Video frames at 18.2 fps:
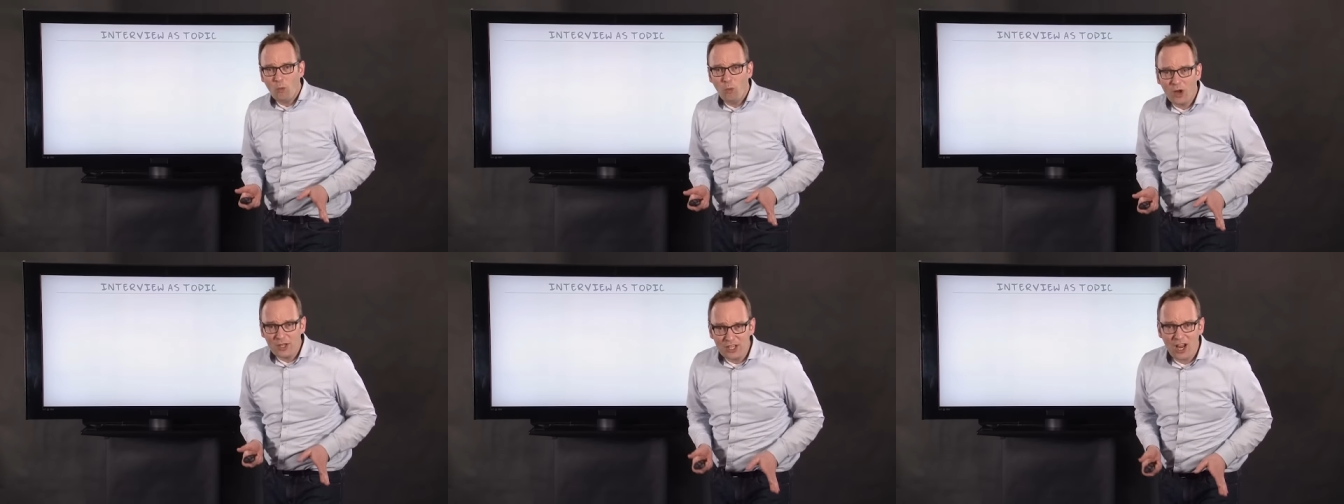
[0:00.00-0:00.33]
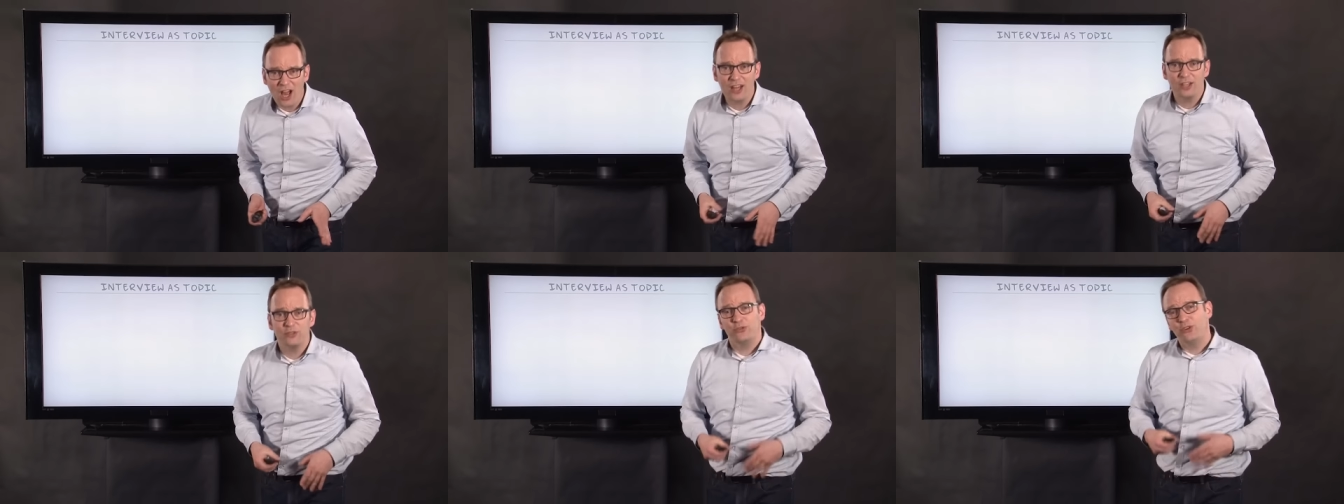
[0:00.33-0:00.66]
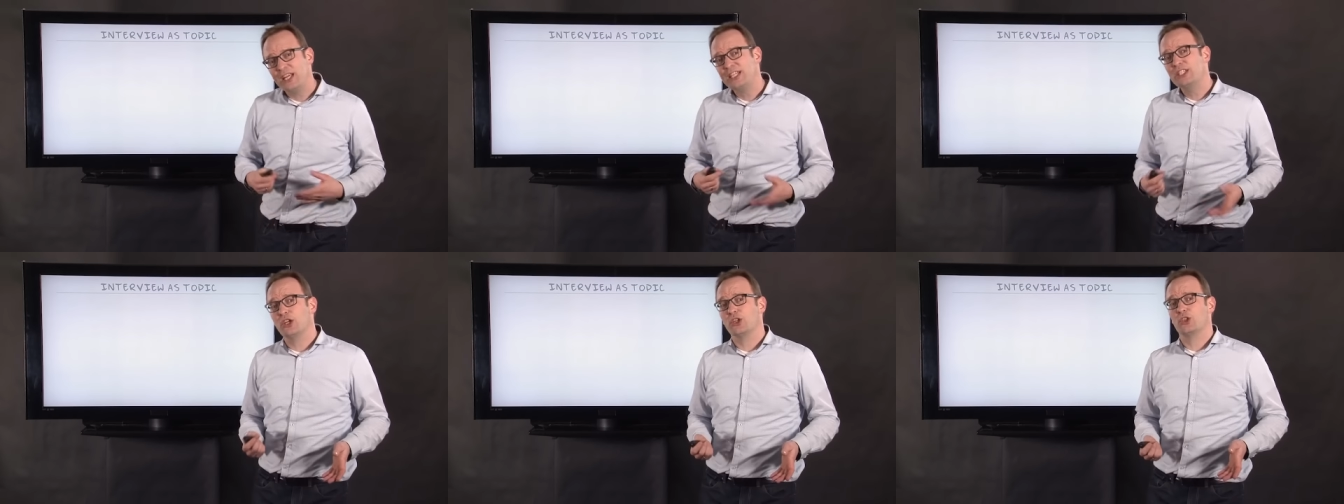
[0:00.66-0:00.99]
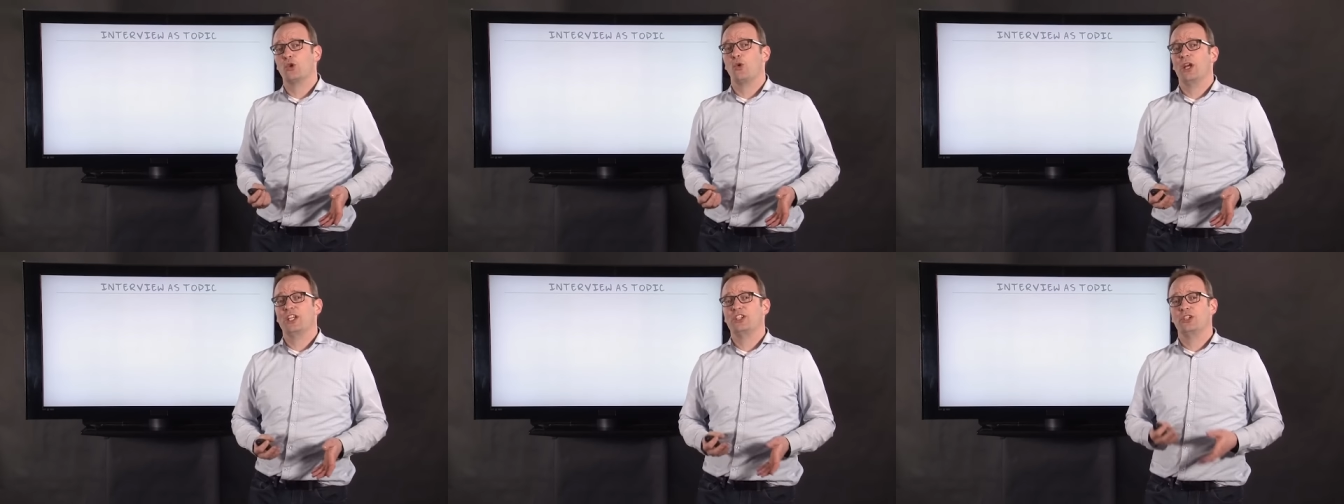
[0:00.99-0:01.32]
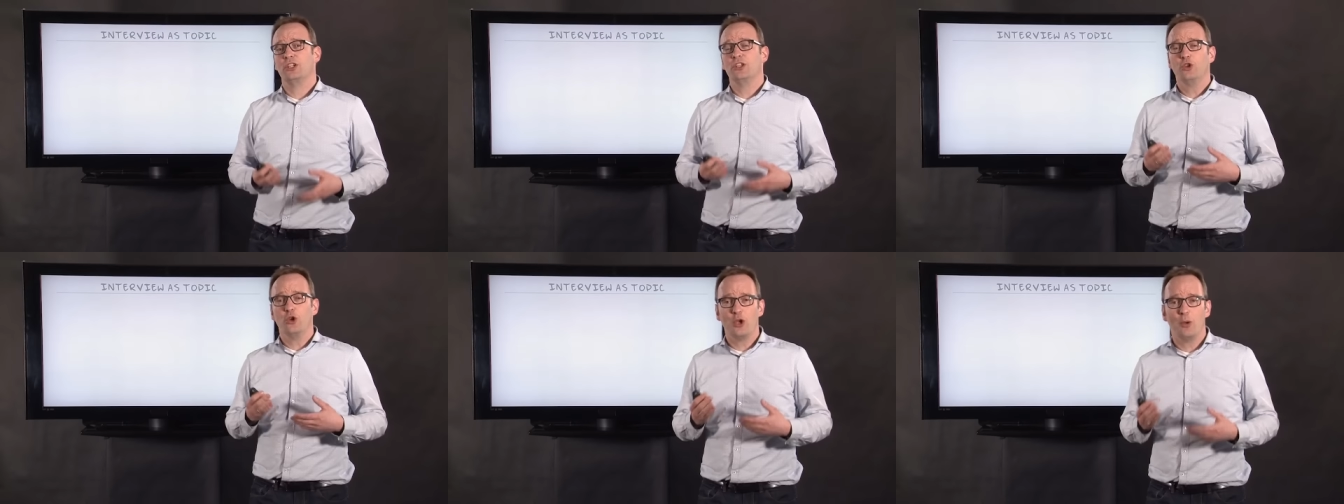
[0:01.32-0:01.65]
What kind of research
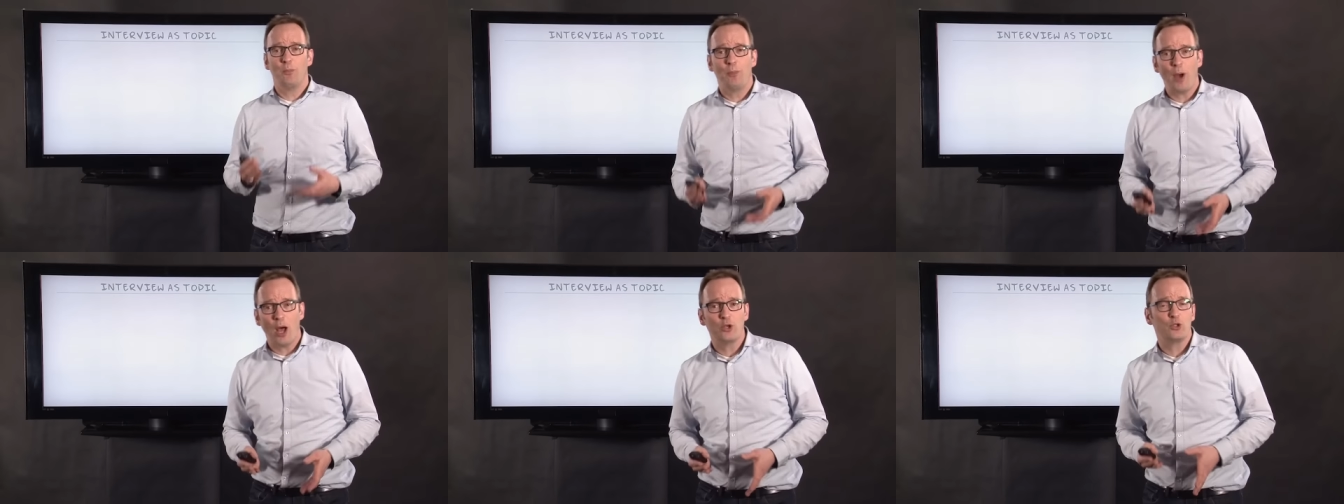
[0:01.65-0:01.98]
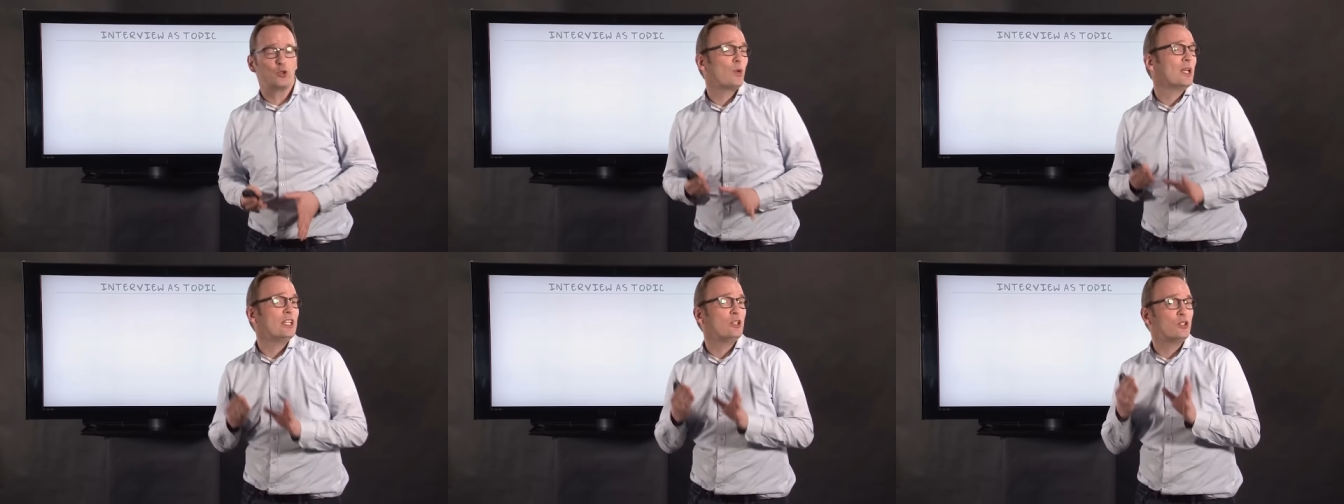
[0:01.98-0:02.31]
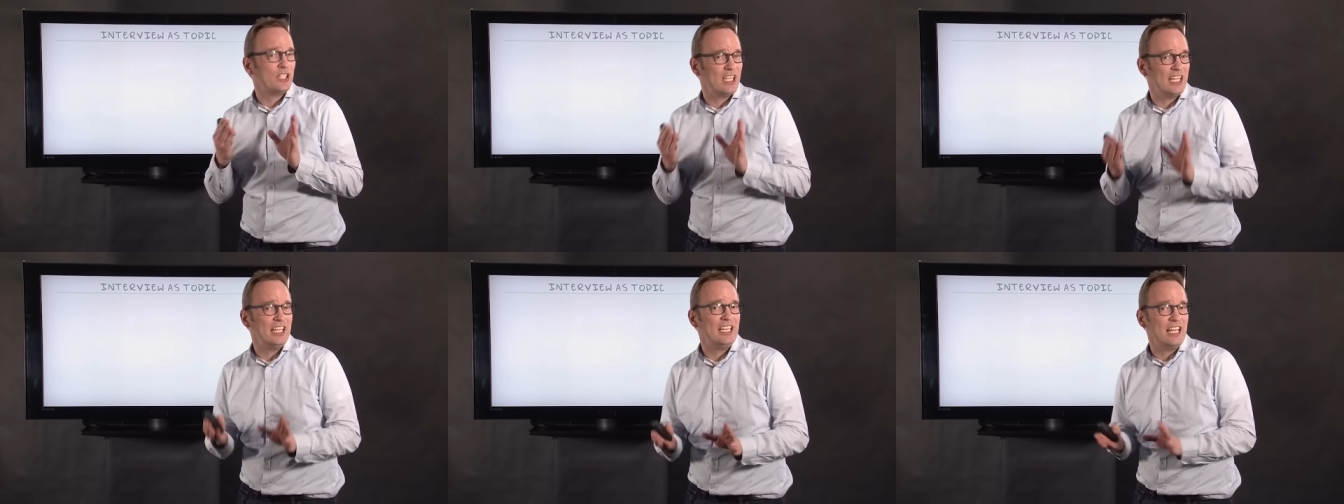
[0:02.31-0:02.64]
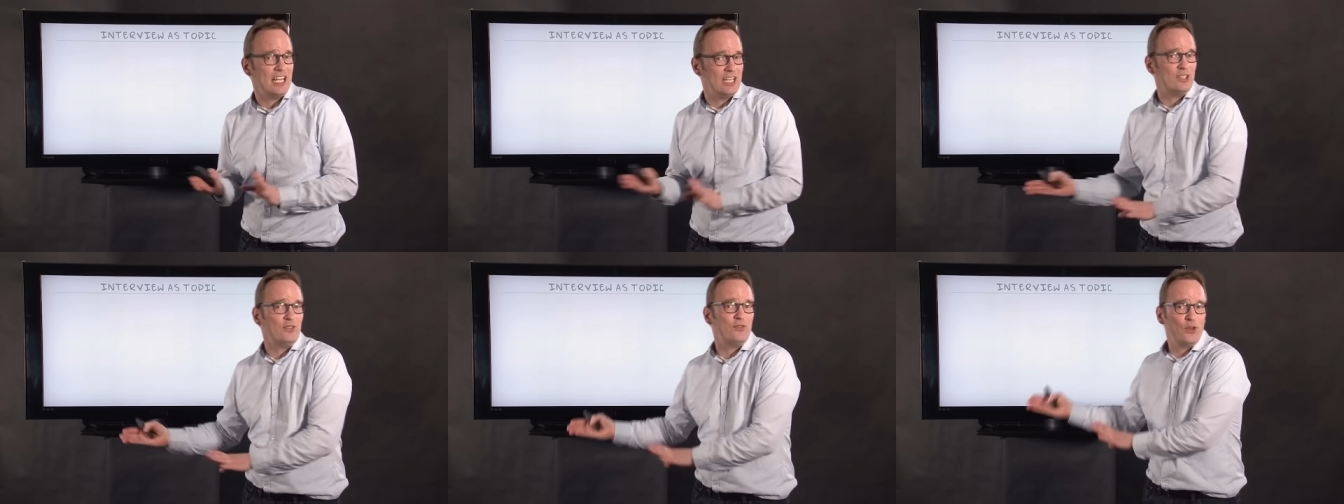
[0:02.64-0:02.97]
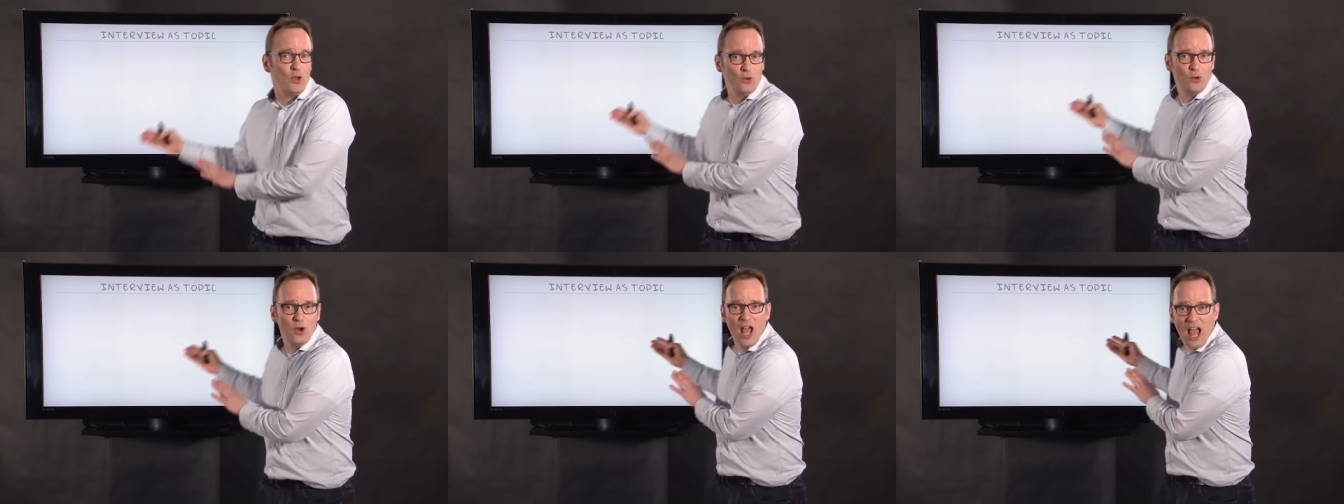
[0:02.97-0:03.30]
question do you pose when you see the
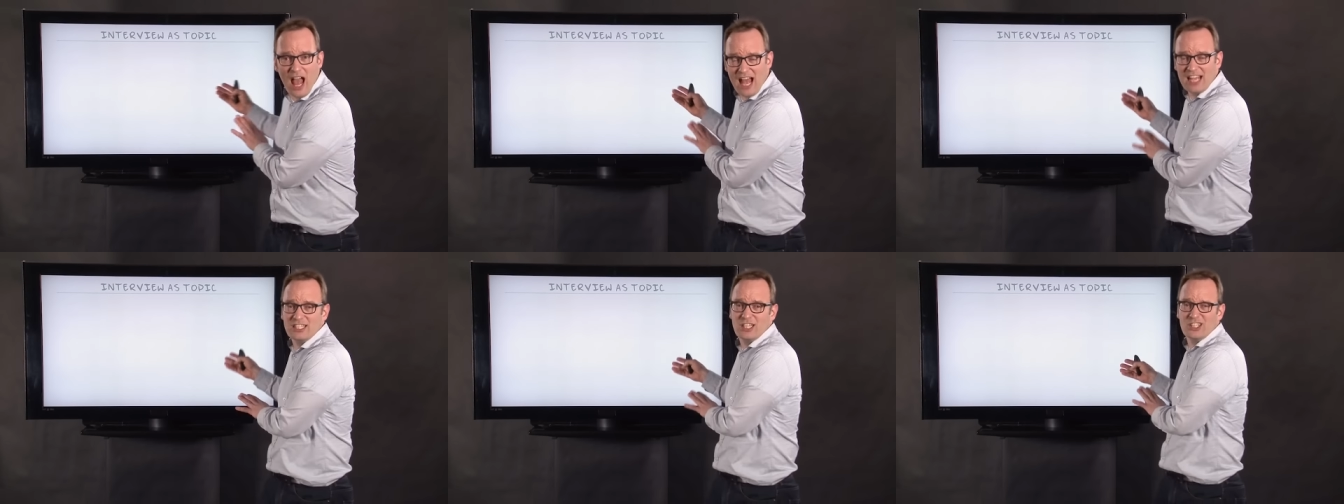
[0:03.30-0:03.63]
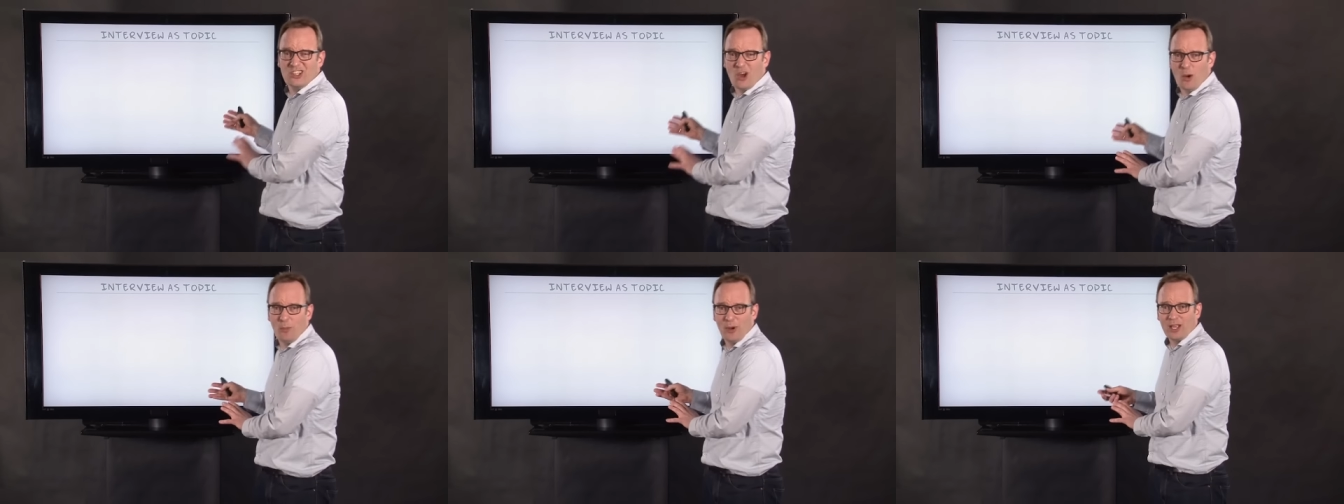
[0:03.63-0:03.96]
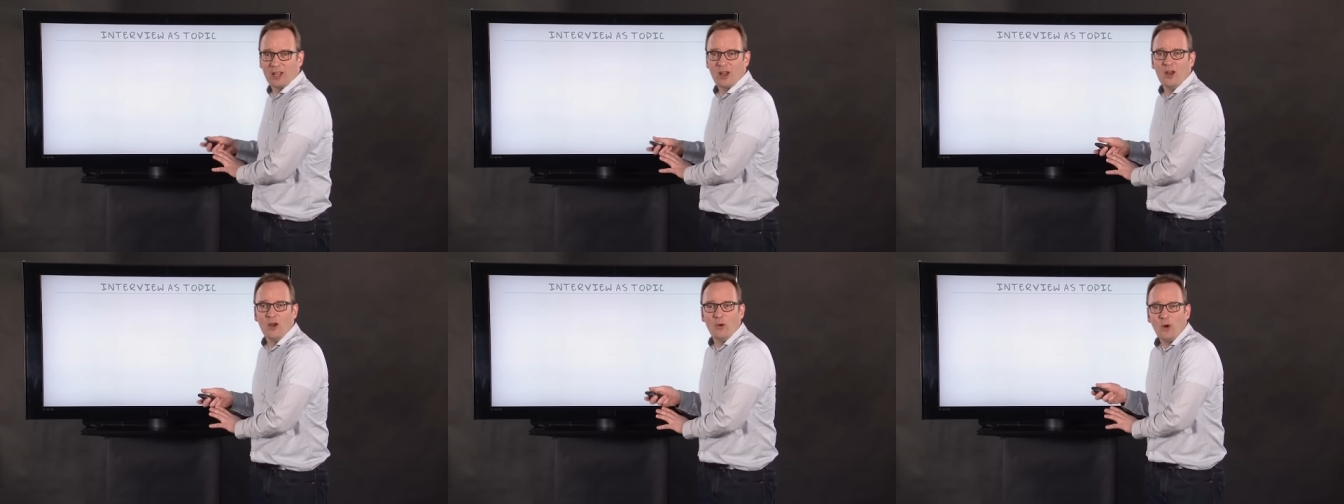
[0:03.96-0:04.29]
interview as a topic?